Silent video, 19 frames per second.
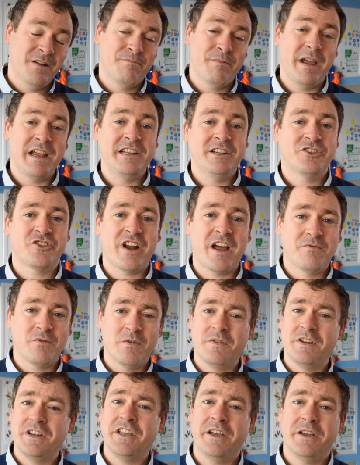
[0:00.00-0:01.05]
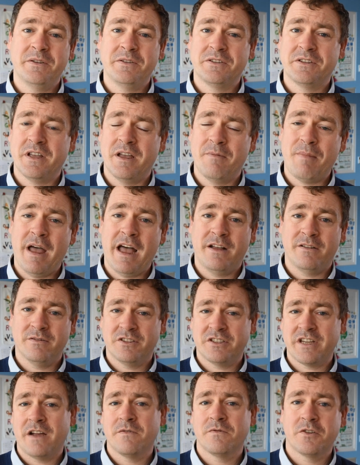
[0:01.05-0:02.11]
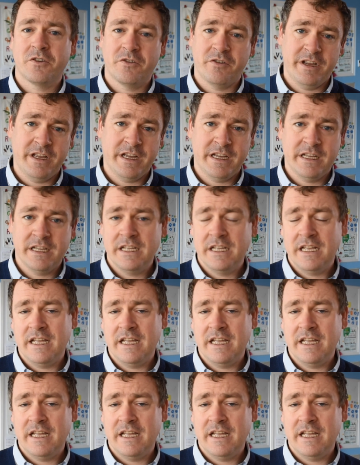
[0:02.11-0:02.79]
mainly travel videos about South Korea